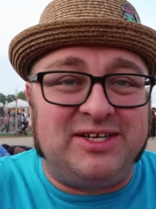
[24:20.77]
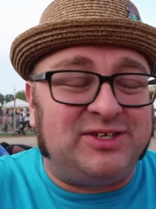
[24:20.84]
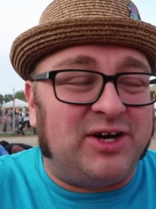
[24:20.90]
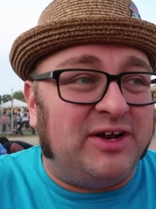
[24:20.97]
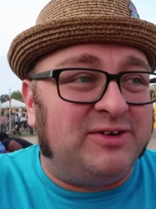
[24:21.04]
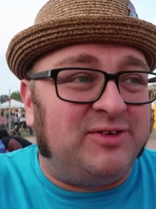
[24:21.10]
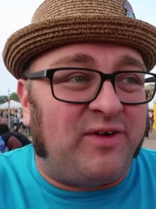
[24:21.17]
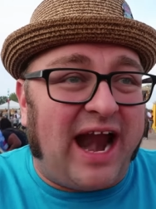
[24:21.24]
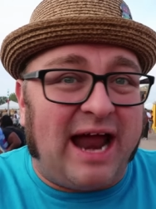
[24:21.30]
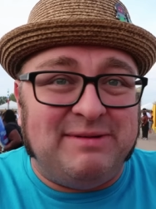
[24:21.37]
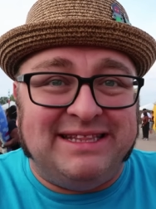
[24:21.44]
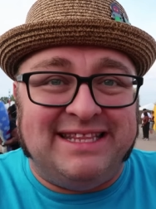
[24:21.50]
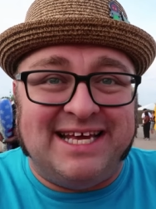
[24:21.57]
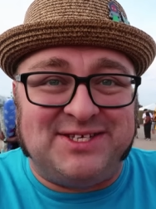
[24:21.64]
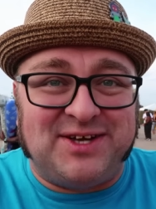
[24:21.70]
started
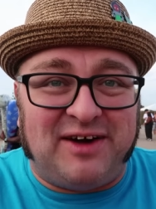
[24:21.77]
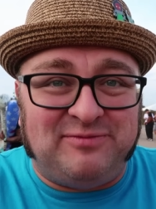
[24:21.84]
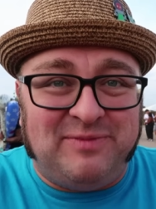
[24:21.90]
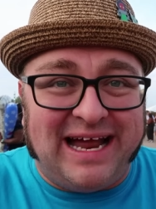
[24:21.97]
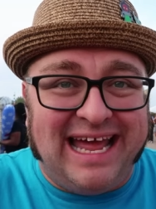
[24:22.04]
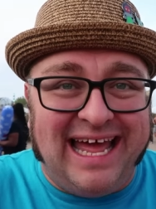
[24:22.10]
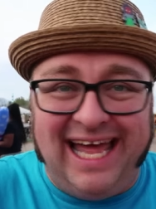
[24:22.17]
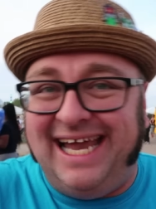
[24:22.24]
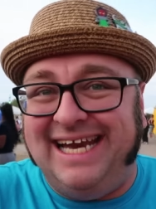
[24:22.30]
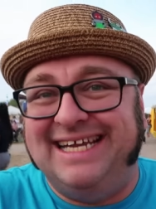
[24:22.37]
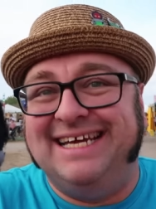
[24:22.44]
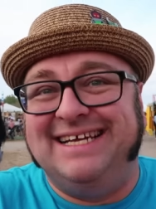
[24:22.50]
grabbing things off my head.